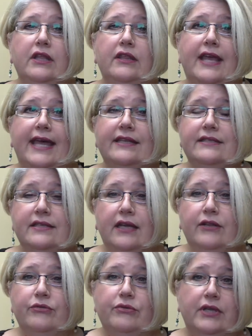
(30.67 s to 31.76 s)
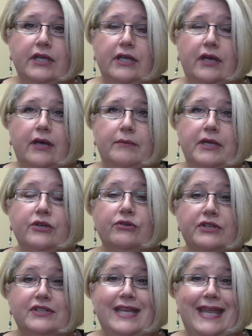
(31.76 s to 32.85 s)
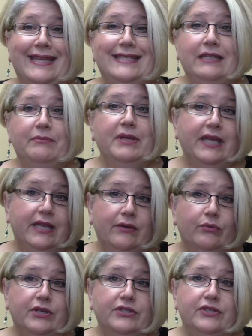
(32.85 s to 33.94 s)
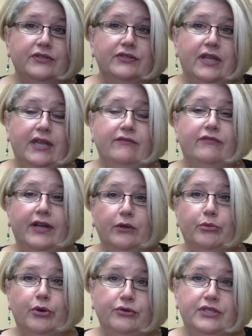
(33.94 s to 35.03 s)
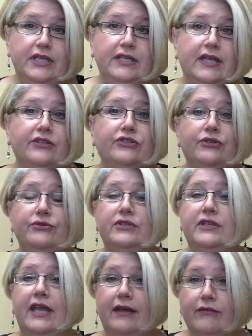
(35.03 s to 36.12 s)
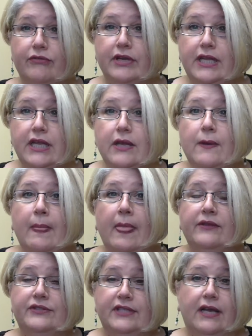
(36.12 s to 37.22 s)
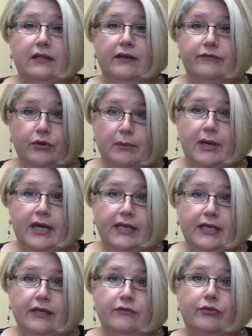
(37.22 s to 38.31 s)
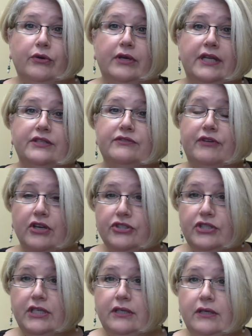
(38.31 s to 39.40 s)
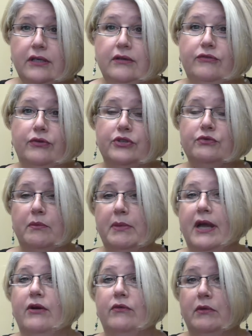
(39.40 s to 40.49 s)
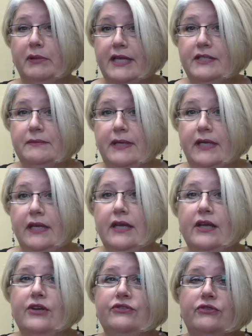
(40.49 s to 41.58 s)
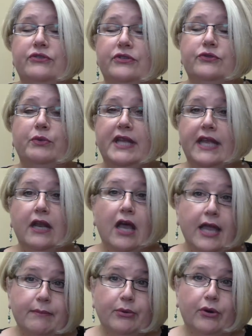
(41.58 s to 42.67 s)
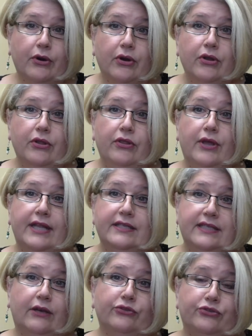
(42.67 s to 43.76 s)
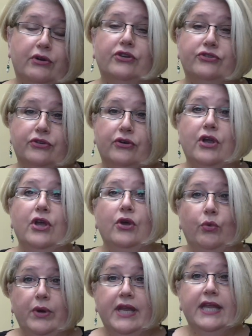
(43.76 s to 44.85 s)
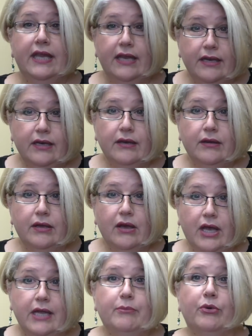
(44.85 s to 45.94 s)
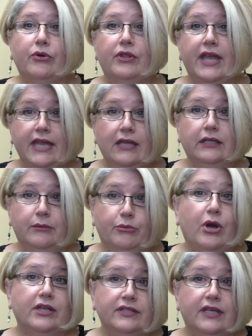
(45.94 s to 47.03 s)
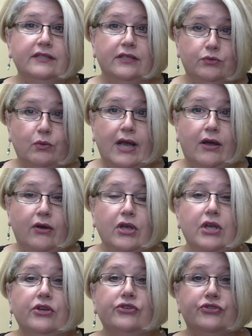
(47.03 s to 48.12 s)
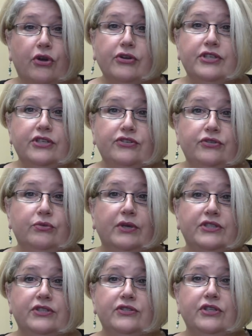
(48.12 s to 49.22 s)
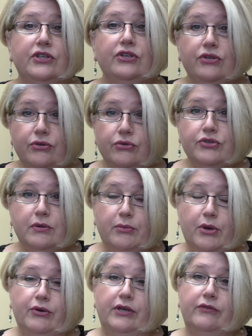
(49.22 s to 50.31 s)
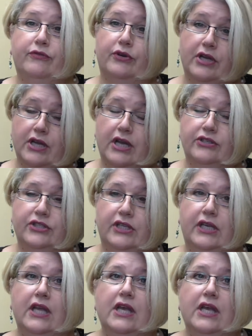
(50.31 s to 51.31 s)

That is done through the increase in ATP, which is a vital protein that's used in every cell of your body for its function, for its repair and replacement. So since we can hyper that cell structure, we can hyper the healing process as well. Scar tissue, which is the huge component for concussion,